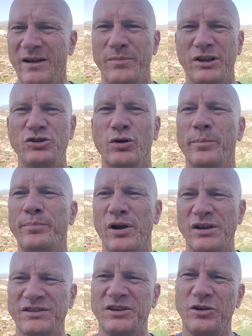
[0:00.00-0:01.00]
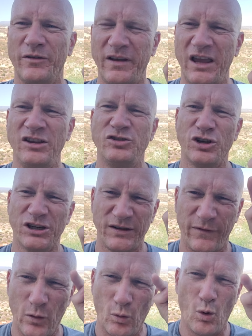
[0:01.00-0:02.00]
But you're a person of interest
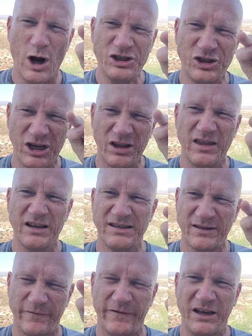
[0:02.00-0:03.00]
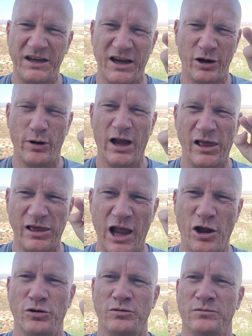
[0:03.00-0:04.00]
for watching this video
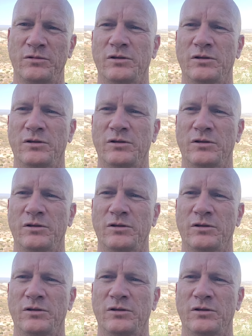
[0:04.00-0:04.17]
alone